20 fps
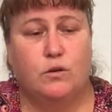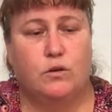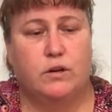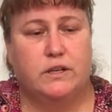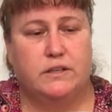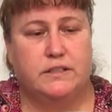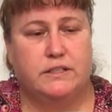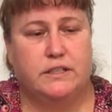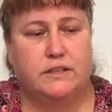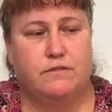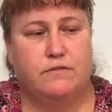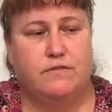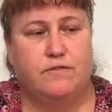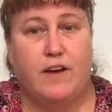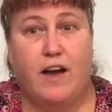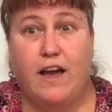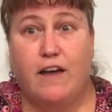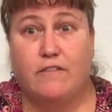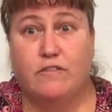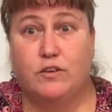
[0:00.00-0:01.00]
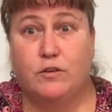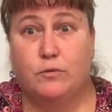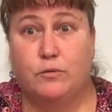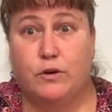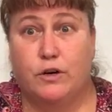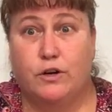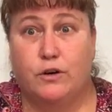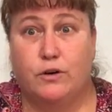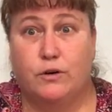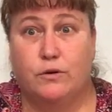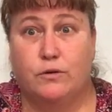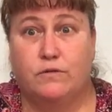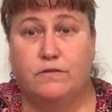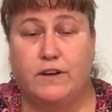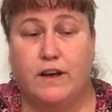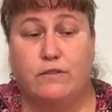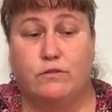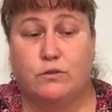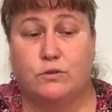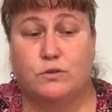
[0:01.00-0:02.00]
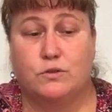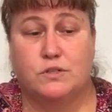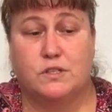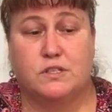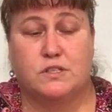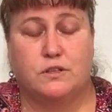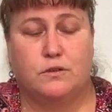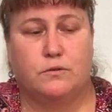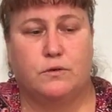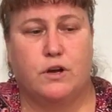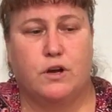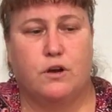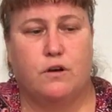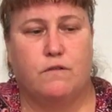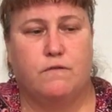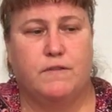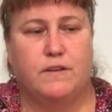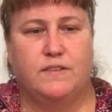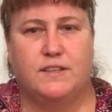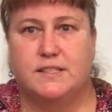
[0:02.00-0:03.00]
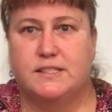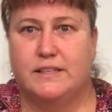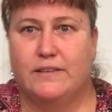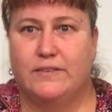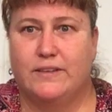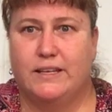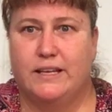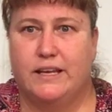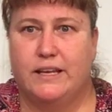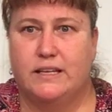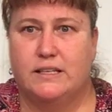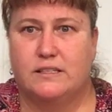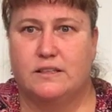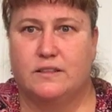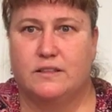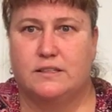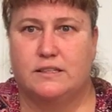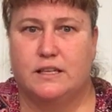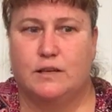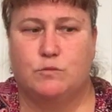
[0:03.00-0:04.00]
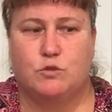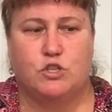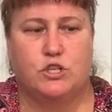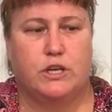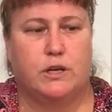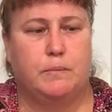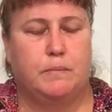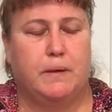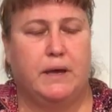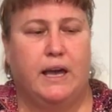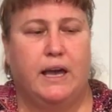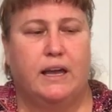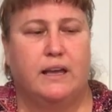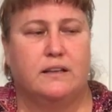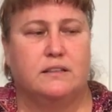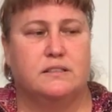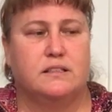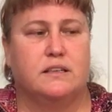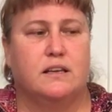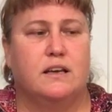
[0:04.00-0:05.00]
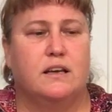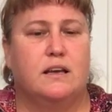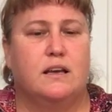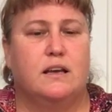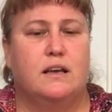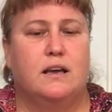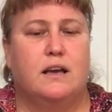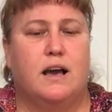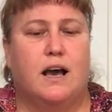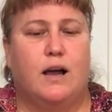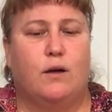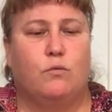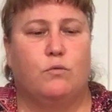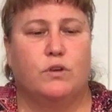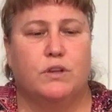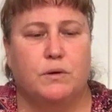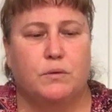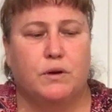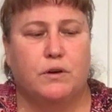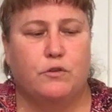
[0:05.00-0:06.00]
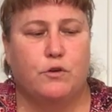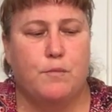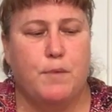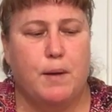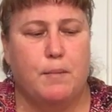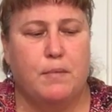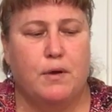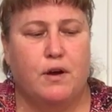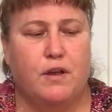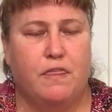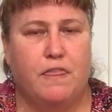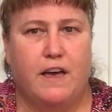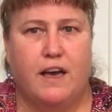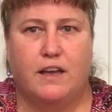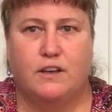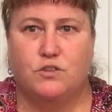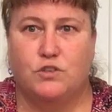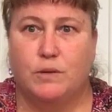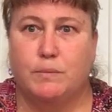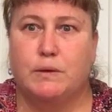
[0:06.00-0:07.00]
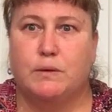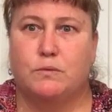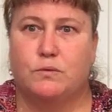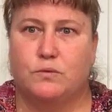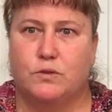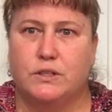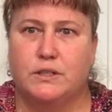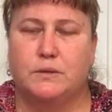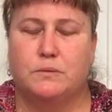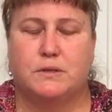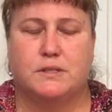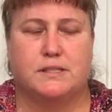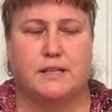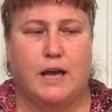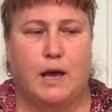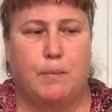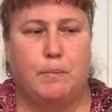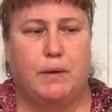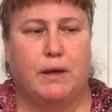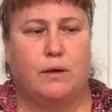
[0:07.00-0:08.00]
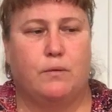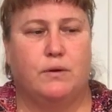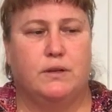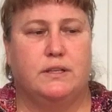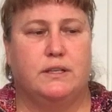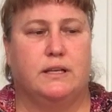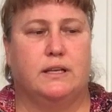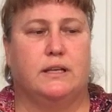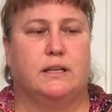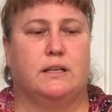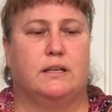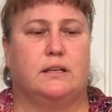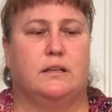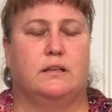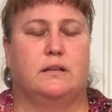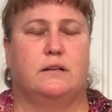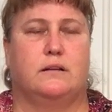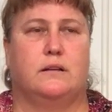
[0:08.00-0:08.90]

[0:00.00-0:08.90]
where I did five in a row, five cruises in a row, 57 days on the same ship. And I really want to remember that trip. It really was epic. We did